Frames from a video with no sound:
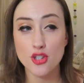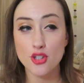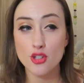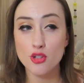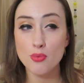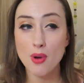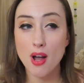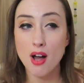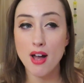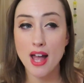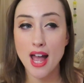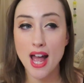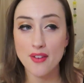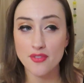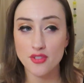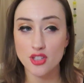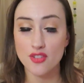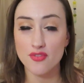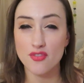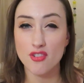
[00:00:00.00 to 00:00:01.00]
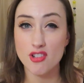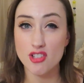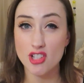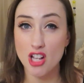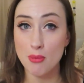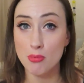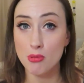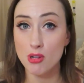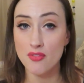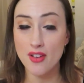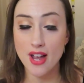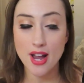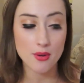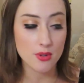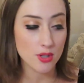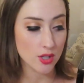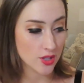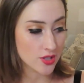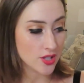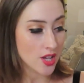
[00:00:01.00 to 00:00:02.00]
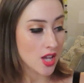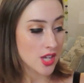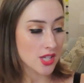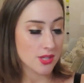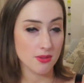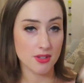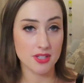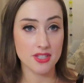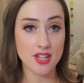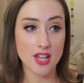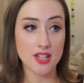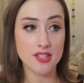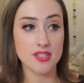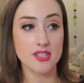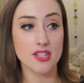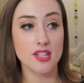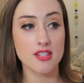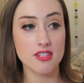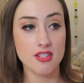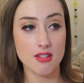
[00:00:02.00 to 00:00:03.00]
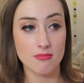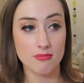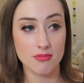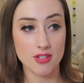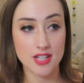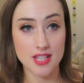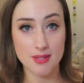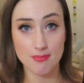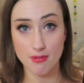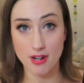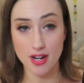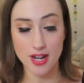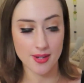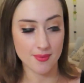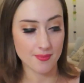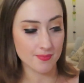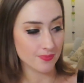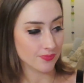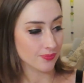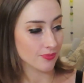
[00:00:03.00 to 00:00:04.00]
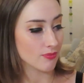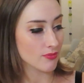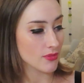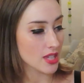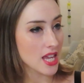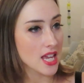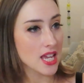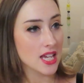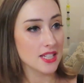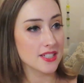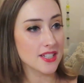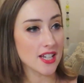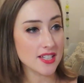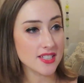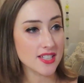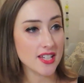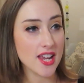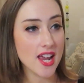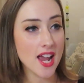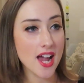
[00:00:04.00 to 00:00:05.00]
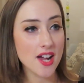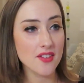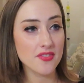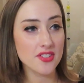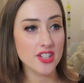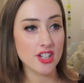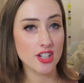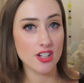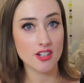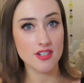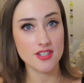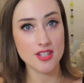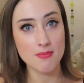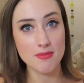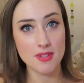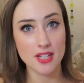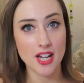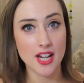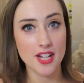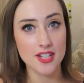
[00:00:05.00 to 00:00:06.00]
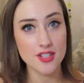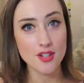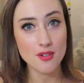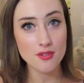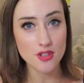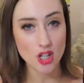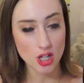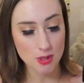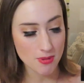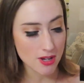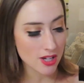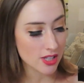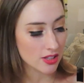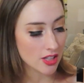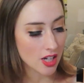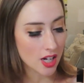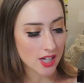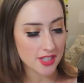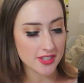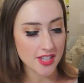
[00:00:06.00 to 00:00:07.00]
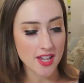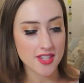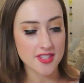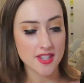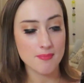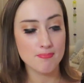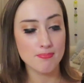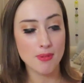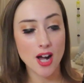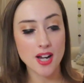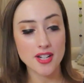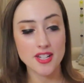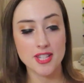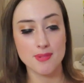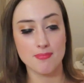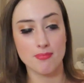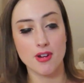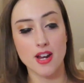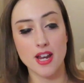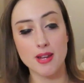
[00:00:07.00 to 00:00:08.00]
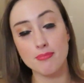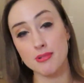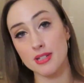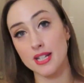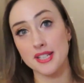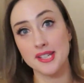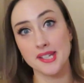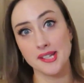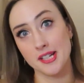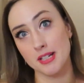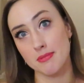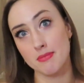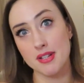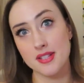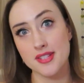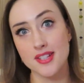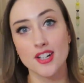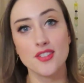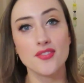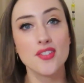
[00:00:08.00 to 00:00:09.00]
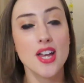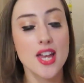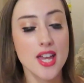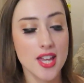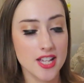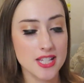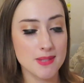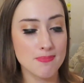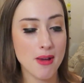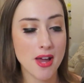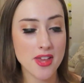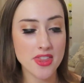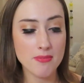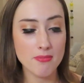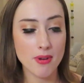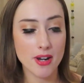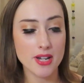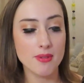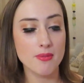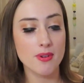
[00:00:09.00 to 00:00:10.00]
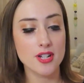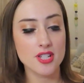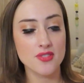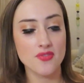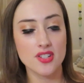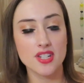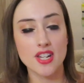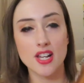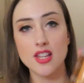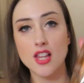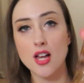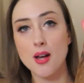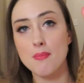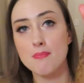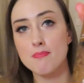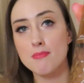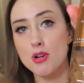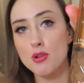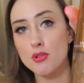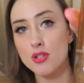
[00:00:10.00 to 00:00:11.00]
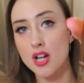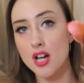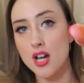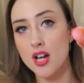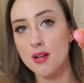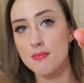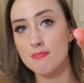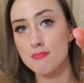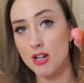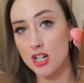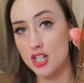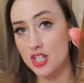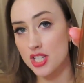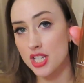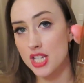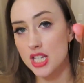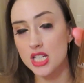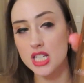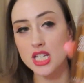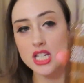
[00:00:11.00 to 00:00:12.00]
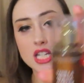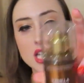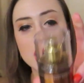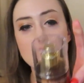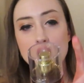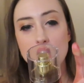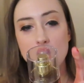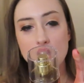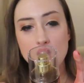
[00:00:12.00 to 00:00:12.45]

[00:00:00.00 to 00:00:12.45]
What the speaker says: too well after the first couple of hours, so it does need some respraying. Next, I have here something I don't talk about a lot, and that is a body spray, but I can't help myself. It's Bath & Body Works Vanilla Mocha Martini.